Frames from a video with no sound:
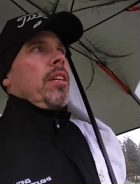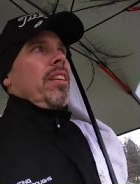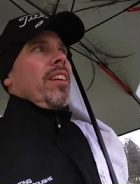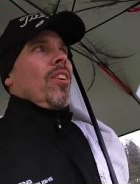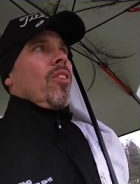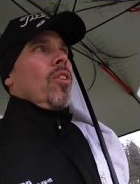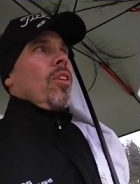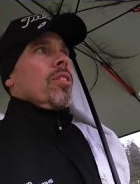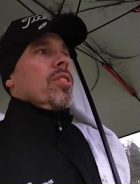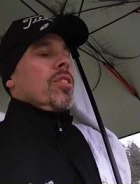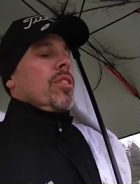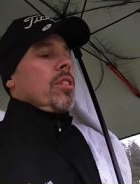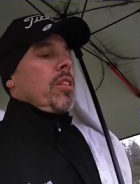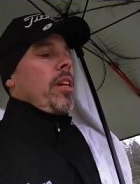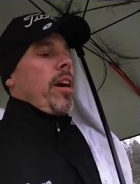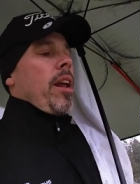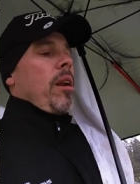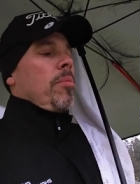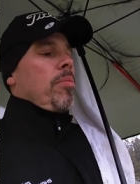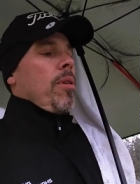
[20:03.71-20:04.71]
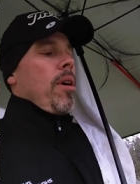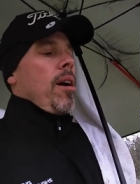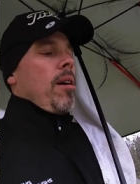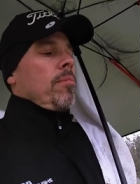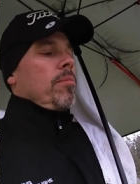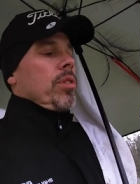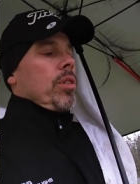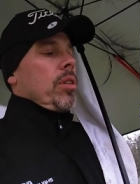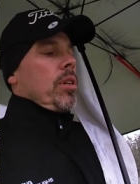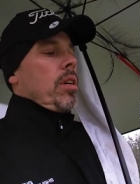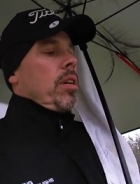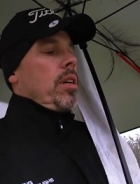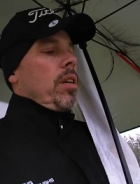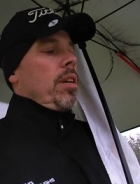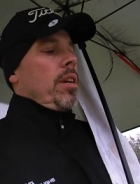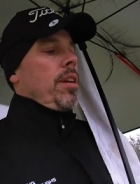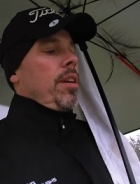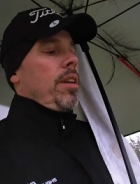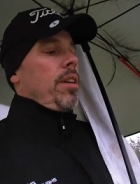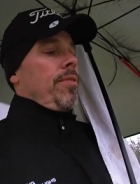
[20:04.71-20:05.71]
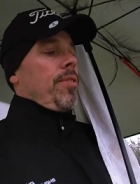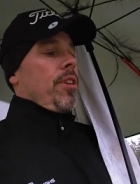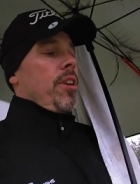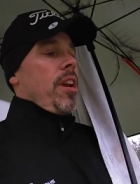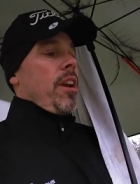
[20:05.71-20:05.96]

It causes a lot of problems. If you're